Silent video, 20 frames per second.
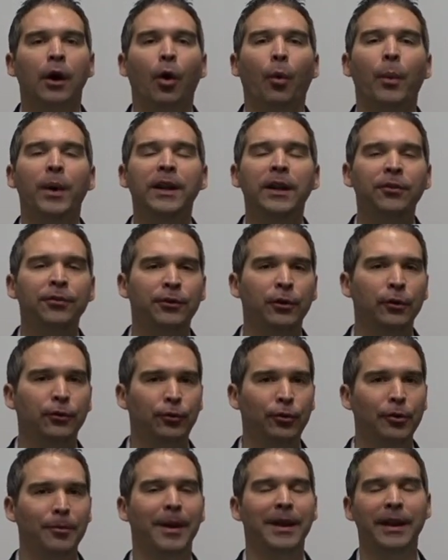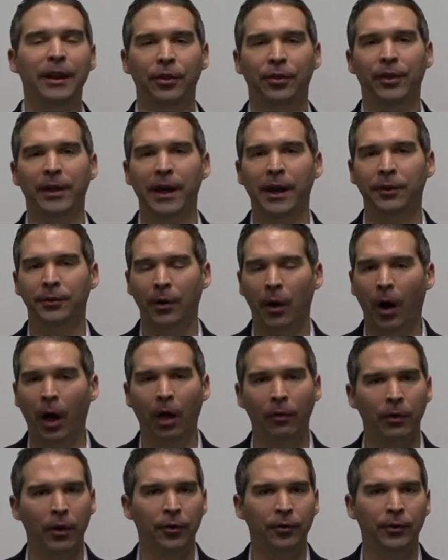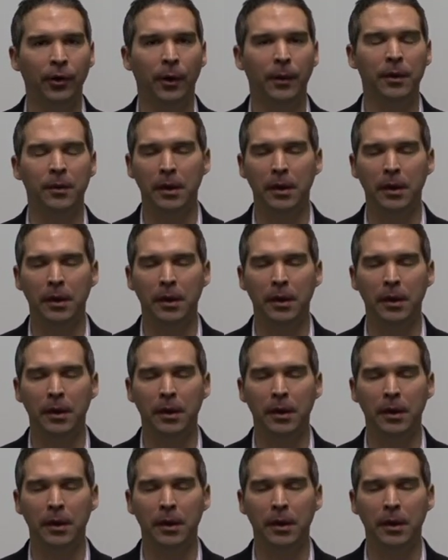We just do too many things, all of us, don't we?